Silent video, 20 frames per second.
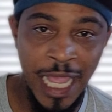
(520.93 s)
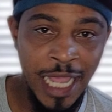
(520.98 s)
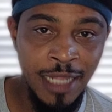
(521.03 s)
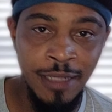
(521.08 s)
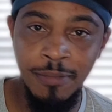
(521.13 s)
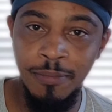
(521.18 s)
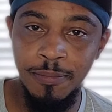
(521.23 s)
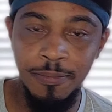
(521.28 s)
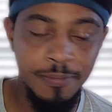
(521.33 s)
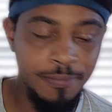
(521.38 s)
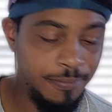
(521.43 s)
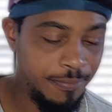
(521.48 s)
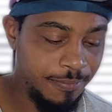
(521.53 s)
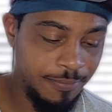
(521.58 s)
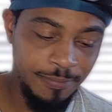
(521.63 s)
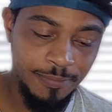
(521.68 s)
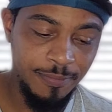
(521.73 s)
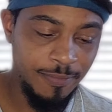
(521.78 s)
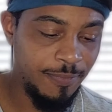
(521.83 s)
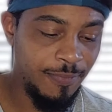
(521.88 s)
Eight.
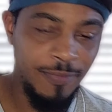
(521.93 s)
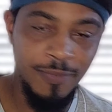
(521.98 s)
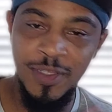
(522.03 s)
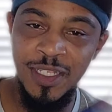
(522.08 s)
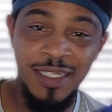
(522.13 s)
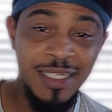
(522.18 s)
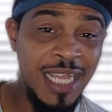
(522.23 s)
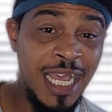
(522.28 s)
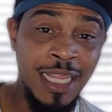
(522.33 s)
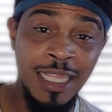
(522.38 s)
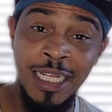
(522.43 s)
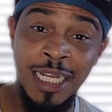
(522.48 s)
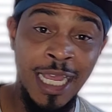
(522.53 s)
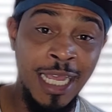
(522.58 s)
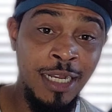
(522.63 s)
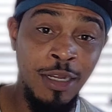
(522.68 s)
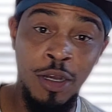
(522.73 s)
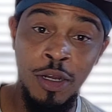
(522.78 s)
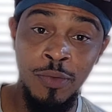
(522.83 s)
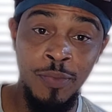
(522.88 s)
Solid
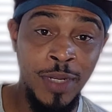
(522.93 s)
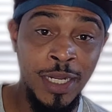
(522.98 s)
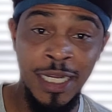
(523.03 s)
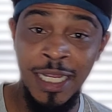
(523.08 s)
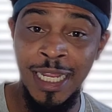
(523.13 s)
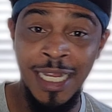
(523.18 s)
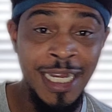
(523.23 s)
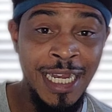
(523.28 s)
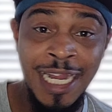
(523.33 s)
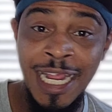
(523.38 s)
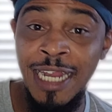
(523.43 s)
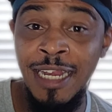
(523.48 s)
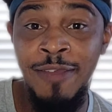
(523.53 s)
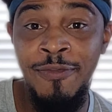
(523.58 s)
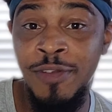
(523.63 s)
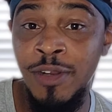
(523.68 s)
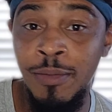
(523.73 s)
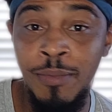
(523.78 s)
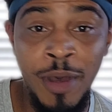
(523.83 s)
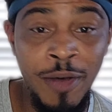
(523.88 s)
eight already. And it ain't
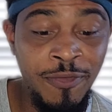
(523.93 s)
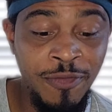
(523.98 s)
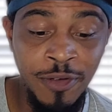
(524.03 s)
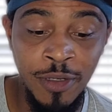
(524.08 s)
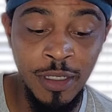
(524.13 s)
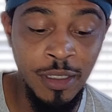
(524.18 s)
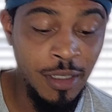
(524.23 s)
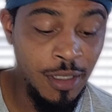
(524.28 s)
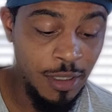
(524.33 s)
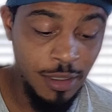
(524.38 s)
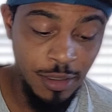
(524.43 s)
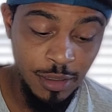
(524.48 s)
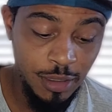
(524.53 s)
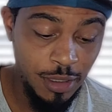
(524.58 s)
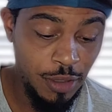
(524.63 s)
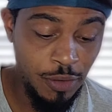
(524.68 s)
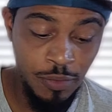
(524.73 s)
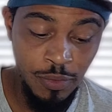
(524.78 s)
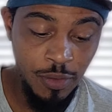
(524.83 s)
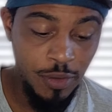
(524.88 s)
even in my foot.
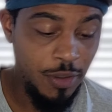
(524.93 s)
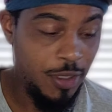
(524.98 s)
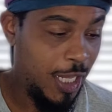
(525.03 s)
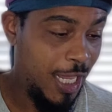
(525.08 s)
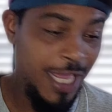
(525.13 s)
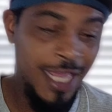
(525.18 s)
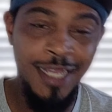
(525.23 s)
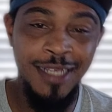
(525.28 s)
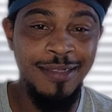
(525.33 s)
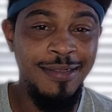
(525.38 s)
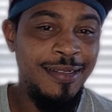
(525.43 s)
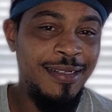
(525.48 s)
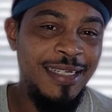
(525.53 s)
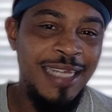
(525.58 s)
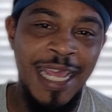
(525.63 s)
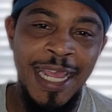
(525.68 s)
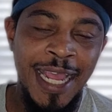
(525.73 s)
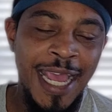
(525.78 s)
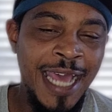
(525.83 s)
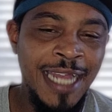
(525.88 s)
So it could
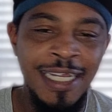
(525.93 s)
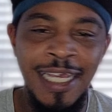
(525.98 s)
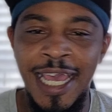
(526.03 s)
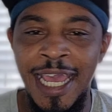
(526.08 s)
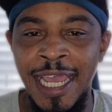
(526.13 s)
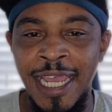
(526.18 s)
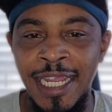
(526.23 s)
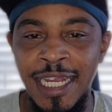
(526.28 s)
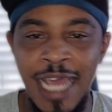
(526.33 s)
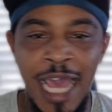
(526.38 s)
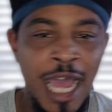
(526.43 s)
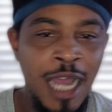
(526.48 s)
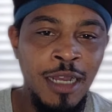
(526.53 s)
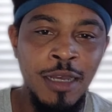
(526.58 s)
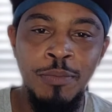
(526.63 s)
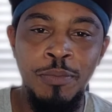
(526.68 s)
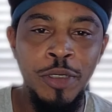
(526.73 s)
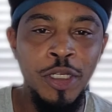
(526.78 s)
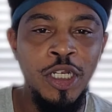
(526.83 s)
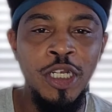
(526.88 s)
stay at an eight. I
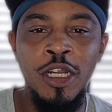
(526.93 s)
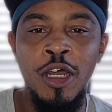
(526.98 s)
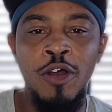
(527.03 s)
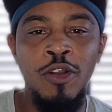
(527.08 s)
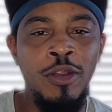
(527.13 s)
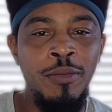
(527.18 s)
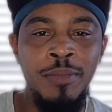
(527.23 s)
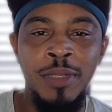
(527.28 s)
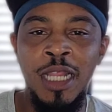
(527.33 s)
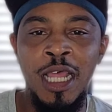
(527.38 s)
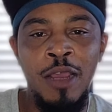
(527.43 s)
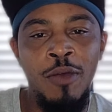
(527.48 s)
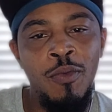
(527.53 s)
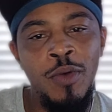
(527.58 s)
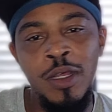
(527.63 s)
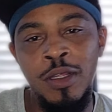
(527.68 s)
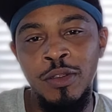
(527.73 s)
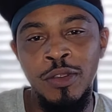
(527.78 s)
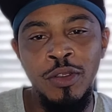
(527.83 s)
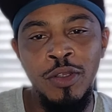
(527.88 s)
could put it on and be like,
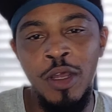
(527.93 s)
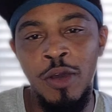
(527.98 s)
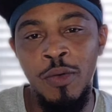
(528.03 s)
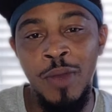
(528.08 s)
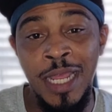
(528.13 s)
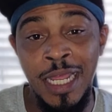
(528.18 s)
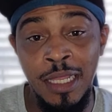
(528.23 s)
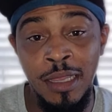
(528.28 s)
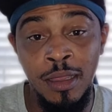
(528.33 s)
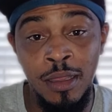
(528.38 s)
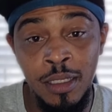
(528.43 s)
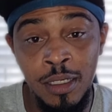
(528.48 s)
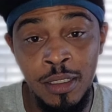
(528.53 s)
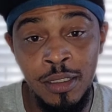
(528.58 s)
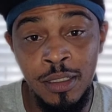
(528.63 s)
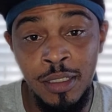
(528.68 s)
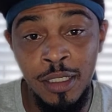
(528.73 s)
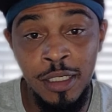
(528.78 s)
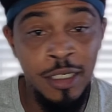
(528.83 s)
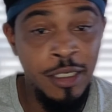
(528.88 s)
well, you know, it
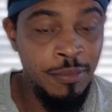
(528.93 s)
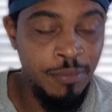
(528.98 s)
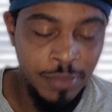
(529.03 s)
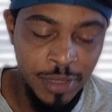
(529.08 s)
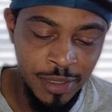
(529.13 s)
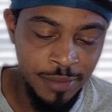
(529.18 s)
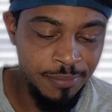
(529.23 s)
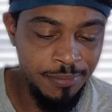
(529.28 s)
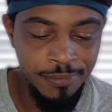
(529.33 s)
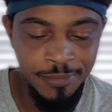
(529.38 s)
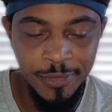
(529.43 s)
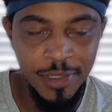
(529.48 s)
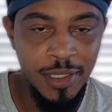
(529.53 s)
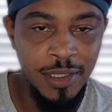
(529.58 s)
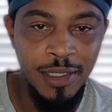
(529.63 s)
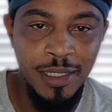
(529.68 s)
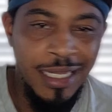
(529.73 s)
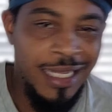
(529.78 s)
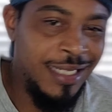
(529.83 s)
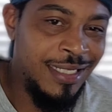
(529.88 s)
looks good, but
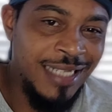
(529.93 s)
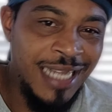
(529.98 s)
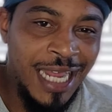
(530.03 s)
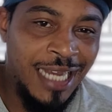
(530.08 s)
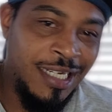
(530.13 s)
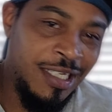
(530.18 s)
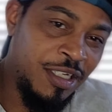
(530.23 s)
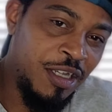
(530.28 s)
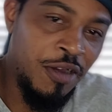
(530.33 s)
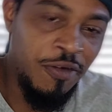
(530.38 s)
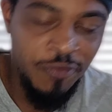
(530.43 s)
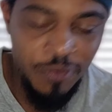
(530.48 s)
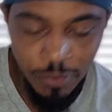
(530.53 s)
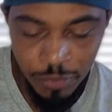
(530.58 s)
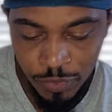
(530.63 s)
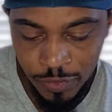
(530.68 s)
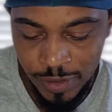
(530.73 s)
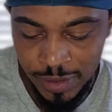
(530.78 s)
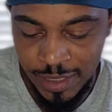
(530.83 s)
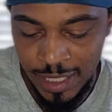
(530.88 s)
it's not as
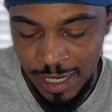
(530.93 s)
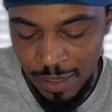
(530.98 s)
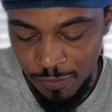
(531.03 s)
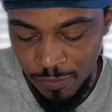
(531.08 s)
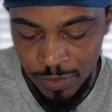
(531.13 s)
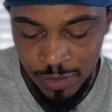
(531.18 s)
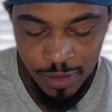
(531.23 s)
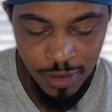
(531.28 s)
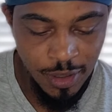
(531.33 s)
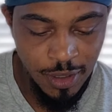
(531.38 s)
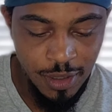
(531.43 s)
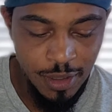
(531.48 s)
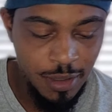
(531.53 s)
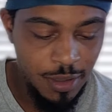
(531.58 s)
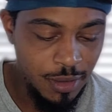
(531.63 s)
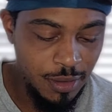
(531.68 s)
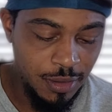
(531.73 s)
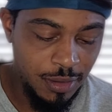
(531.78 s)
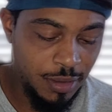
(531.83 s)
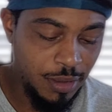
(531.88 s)
comfortable as that one.
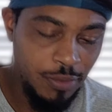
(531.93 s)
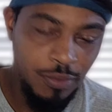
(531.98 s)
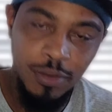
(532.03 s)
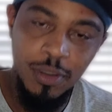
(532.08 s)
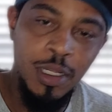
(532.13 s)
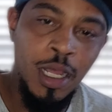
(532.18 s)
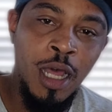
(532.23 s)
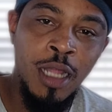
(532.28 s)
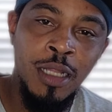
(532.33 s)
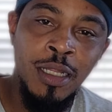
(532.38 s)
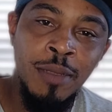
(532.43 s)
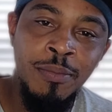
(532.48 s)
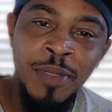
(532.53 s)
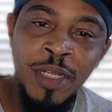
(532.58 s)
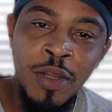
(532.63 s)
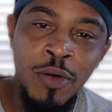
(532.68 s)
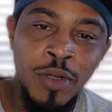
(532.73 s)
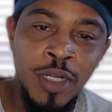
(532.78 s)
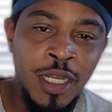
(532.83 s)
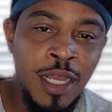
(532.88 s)
So y'all let me
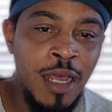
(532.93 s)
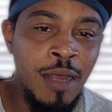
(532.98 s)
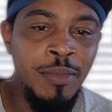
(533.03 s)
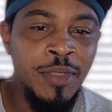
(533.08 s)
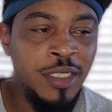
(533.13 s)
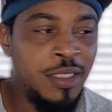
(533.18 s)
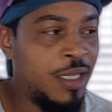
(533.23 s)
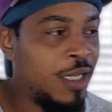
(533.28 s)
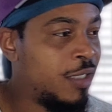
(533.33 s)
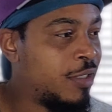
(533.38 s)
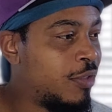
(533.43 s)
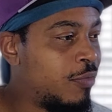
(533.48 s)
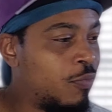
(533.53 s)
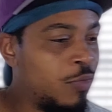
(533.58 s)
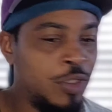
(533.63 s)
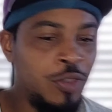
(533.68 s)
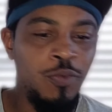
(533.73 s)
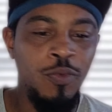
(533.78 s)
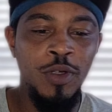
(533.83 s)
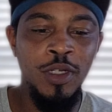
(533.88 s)
know in the comment section
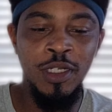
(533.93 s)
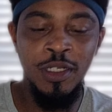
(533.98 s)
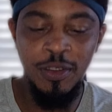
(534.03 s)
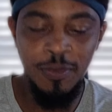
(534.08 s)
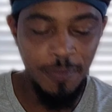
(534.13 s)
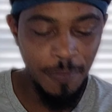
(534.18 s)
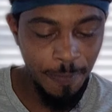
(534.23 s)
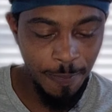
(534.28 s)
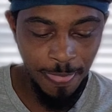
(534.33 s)
which one